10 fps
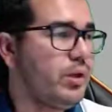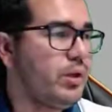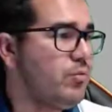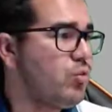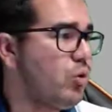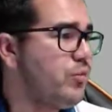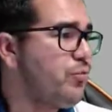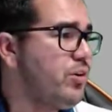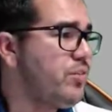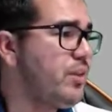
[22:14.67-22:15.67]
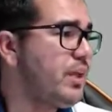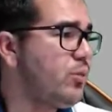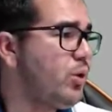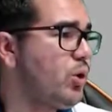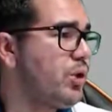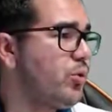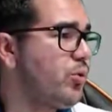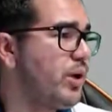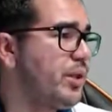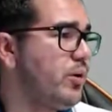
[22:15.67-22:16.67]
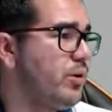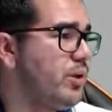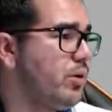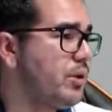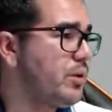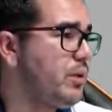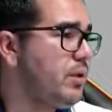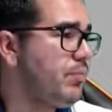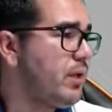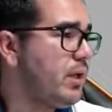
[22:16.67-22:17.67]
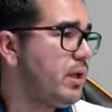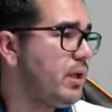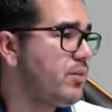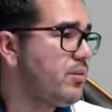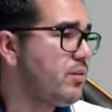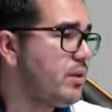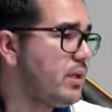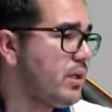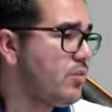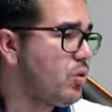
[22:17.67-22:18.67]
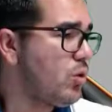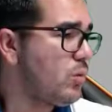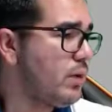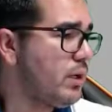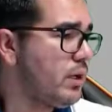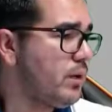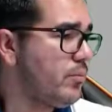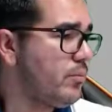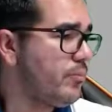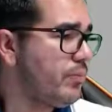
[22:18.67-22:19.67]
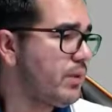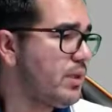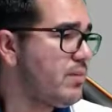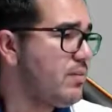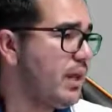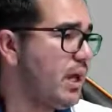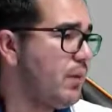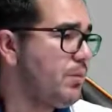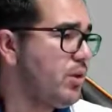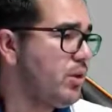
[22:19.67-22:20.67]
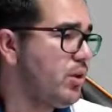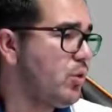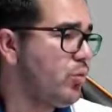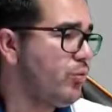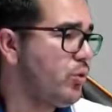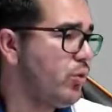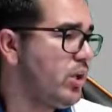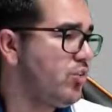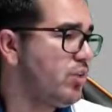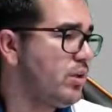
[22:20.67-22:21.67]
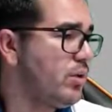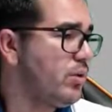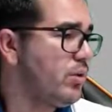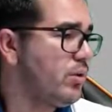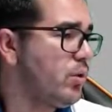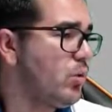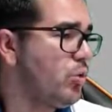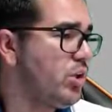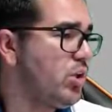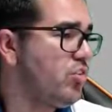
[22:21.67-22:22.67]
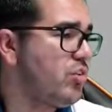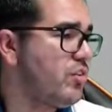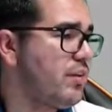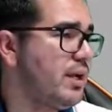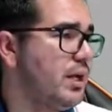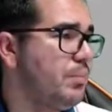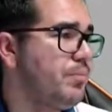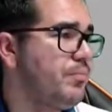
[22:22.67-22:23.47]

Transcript: So the first thing that we're gonna do right now here gonna be let's set up here the configuration on the communication setup,